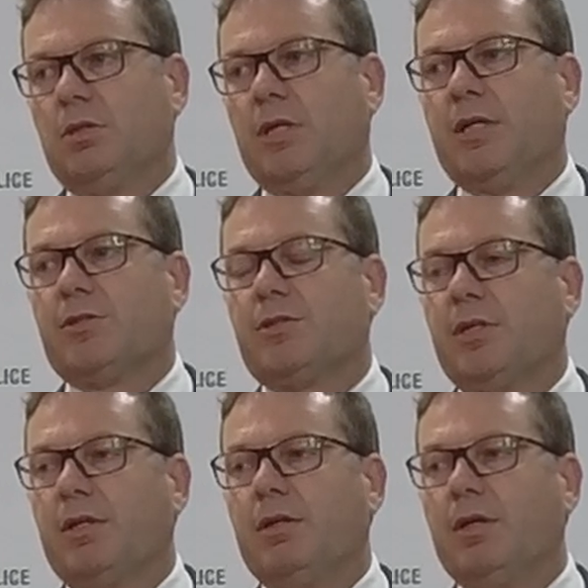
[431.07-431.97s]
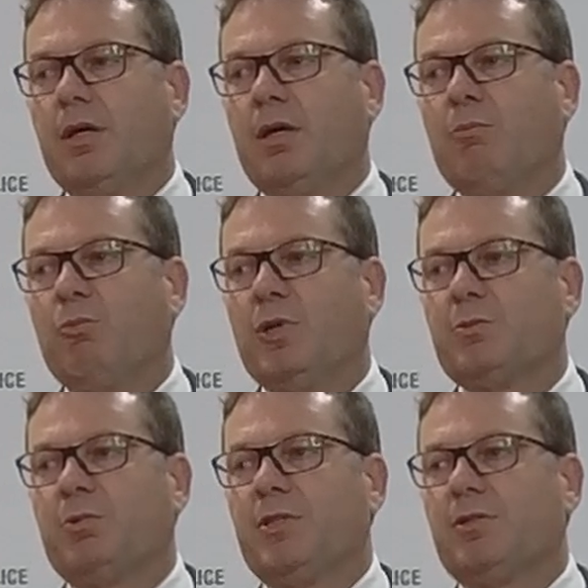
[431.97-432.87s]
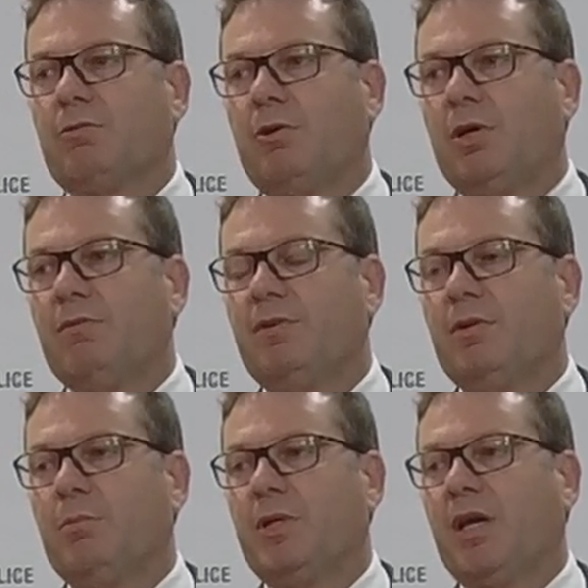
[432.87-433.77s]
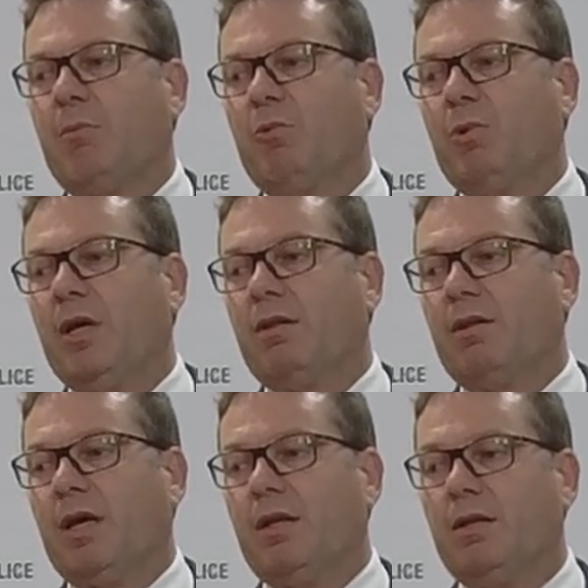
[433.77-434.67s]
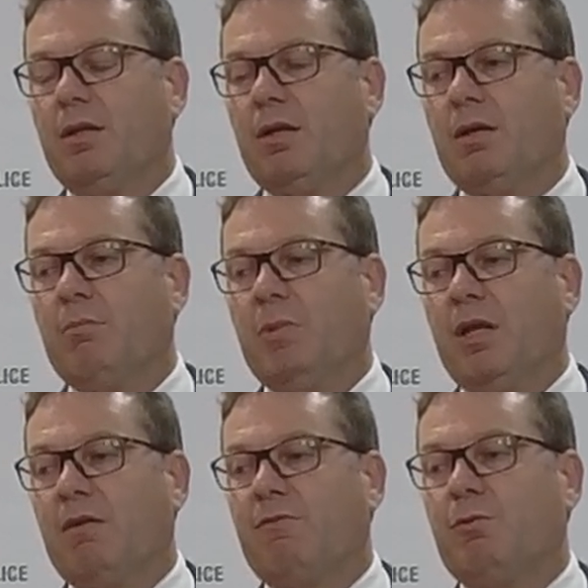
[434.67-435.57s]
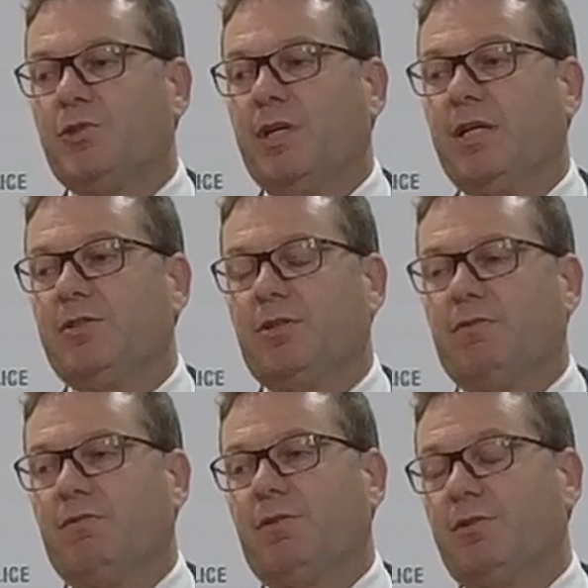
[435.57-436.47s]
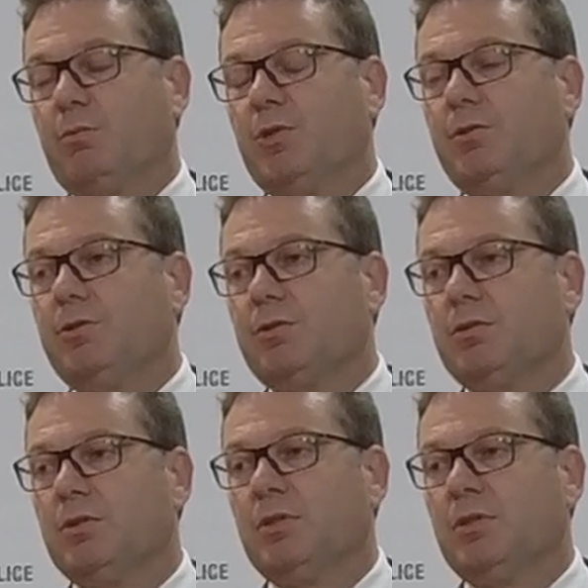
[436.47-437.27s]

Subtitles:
Yeah, as I said, once police arrived, it became aware that that man unfortunately had self-inflicted wounds,